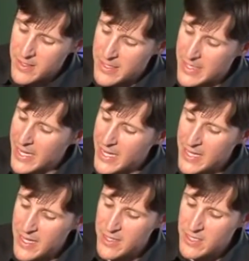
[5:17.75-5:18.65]
You can kind of
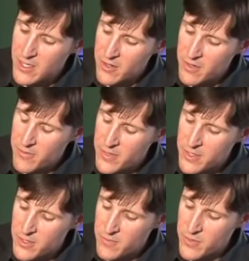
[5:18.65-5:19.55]
get it started for
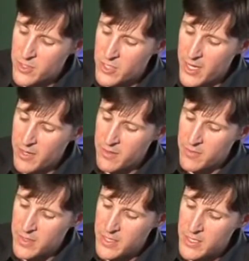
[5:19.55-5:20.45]
your child if
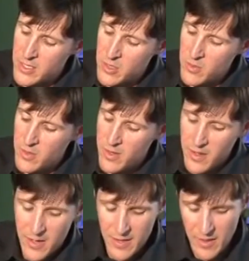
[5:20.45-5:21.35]
you need to.
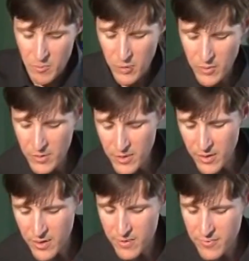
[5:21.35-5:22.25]
They pull it
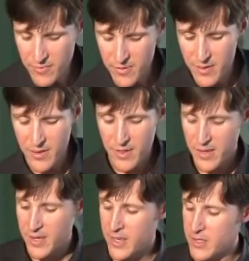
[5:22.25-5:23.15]
off
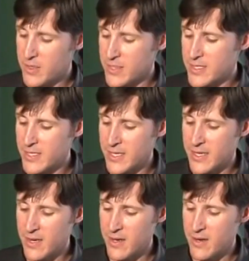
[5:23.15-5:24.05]
and you can stick
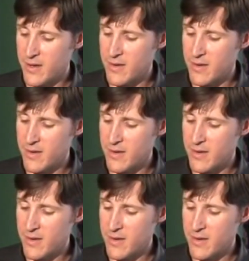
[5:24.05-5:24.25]
it on.